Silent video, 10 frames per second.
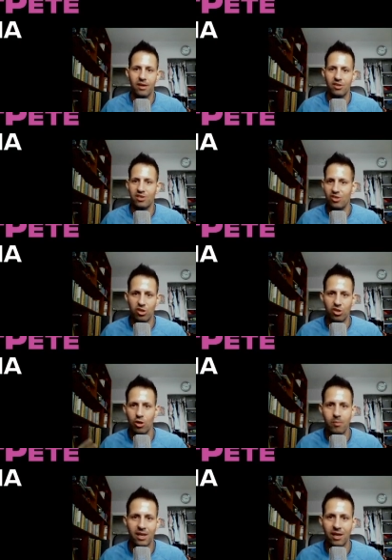
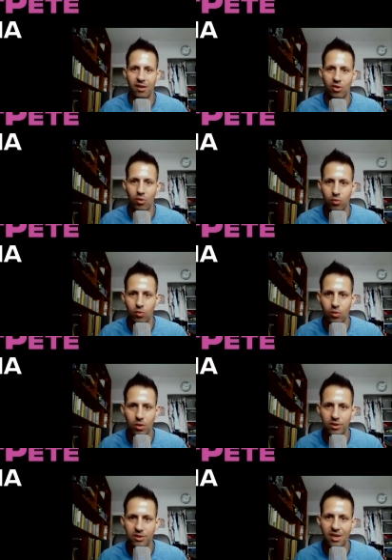determining the
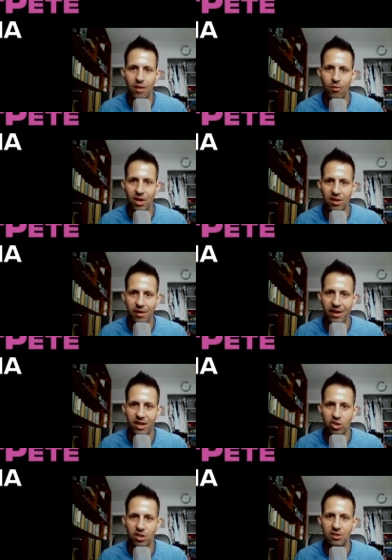rules and
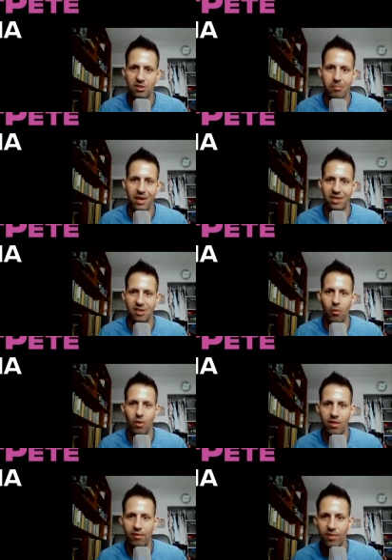regulations based on where
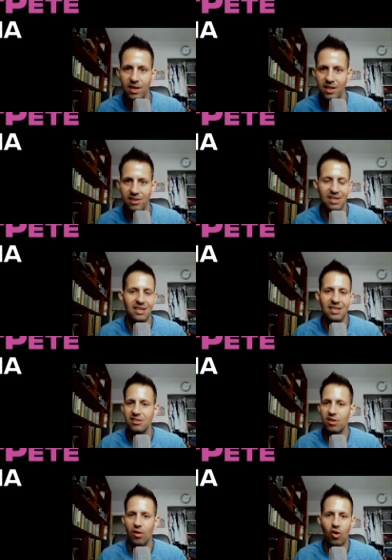the fight is. It needs
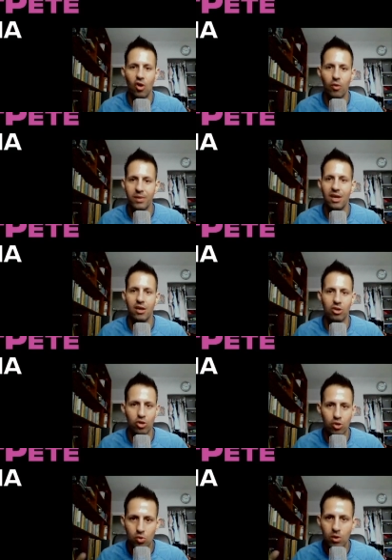to all be a
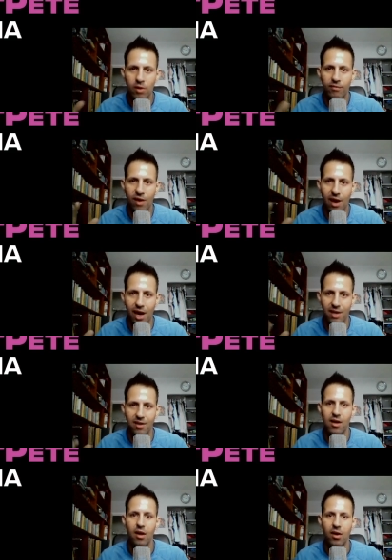unified,
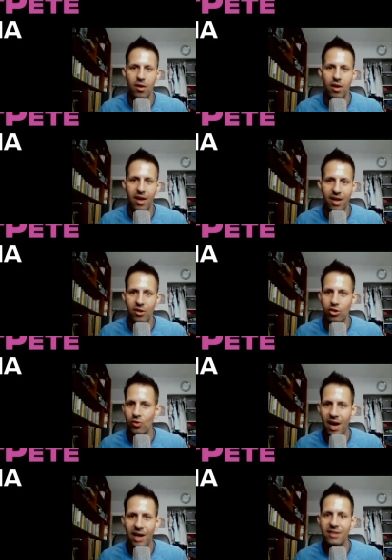
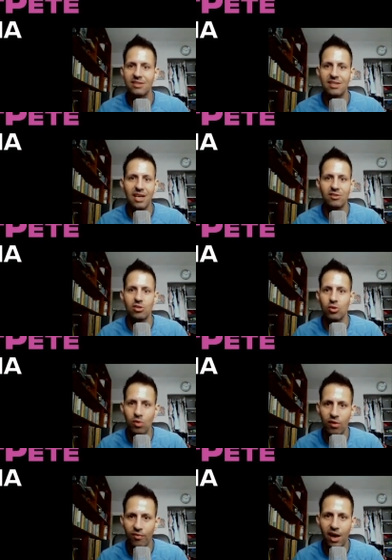United States
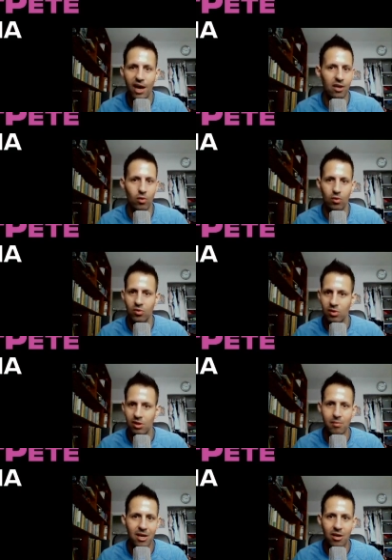unified, or North
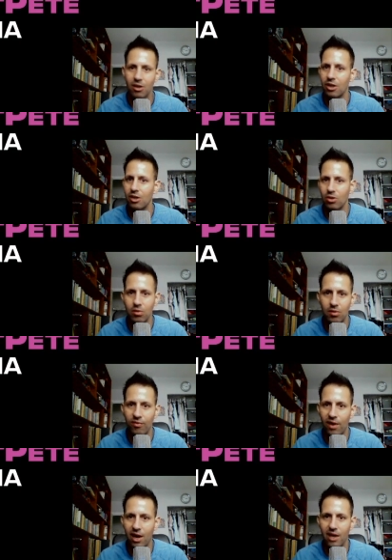America
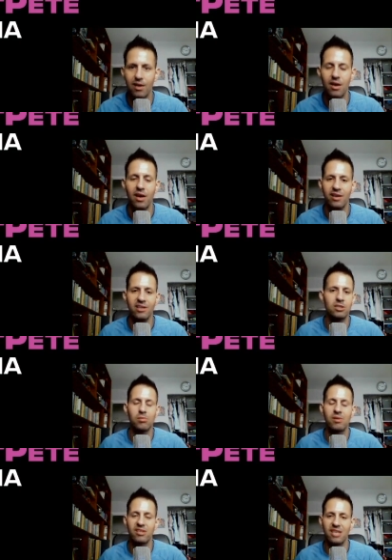unified. It needs to be
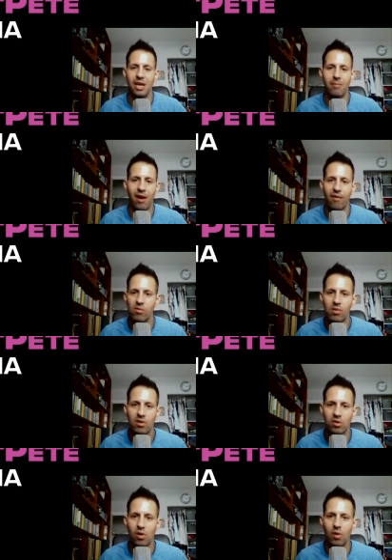the same everywhere
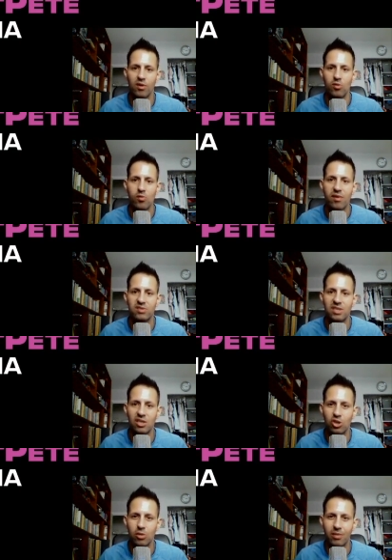you go. The UFC
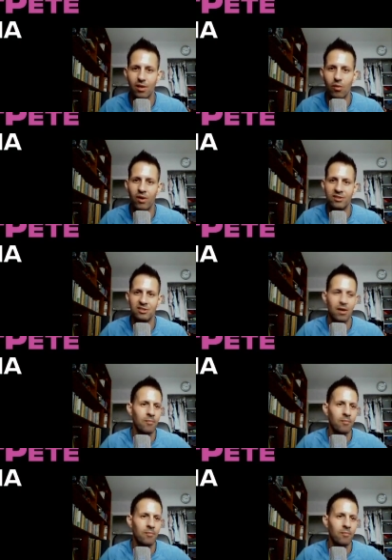should be the ones,